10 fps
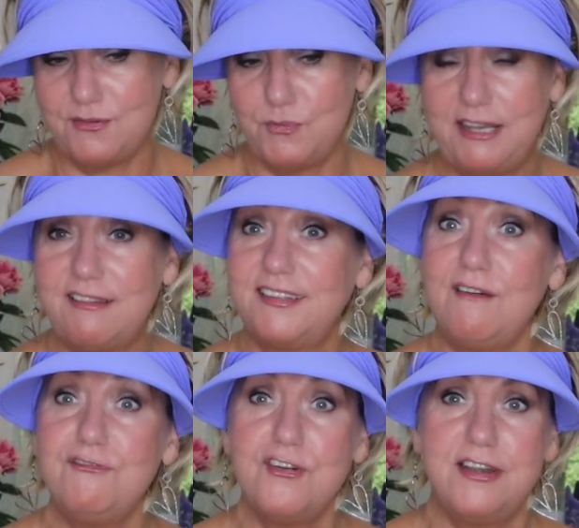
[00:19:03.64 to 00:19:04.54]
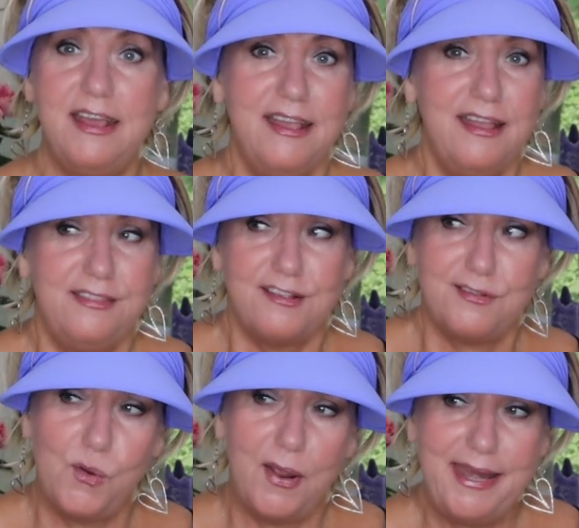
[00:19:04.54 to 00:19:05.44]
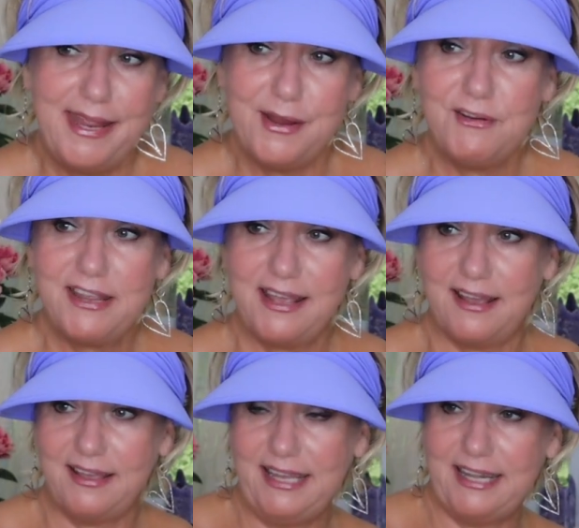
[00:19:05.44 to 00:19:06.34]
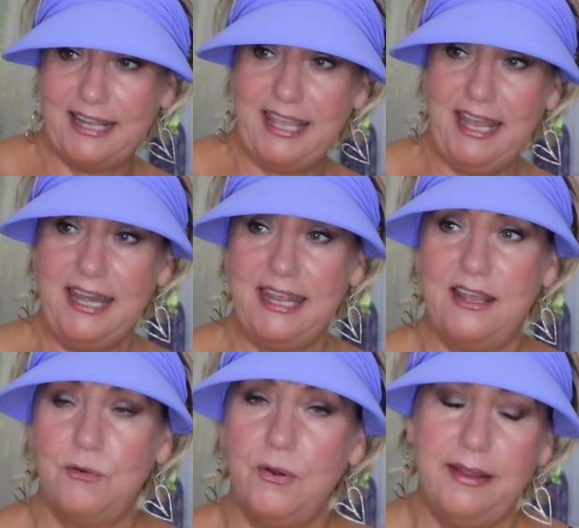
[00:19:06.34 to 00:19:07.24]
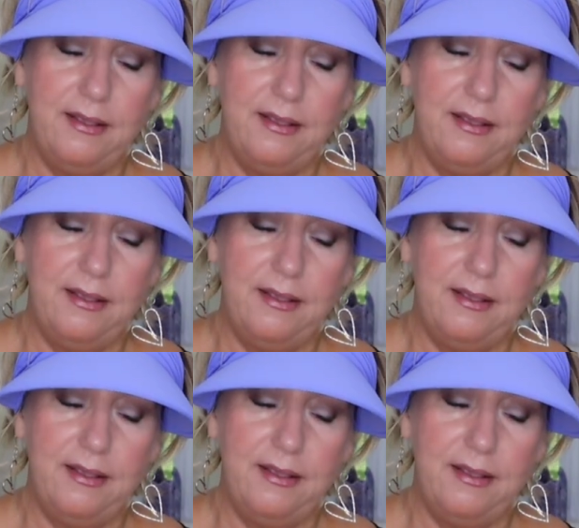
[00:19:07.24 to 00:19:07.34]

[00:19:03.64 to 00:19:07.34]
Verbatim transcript: and we discovered this one area in Acadia or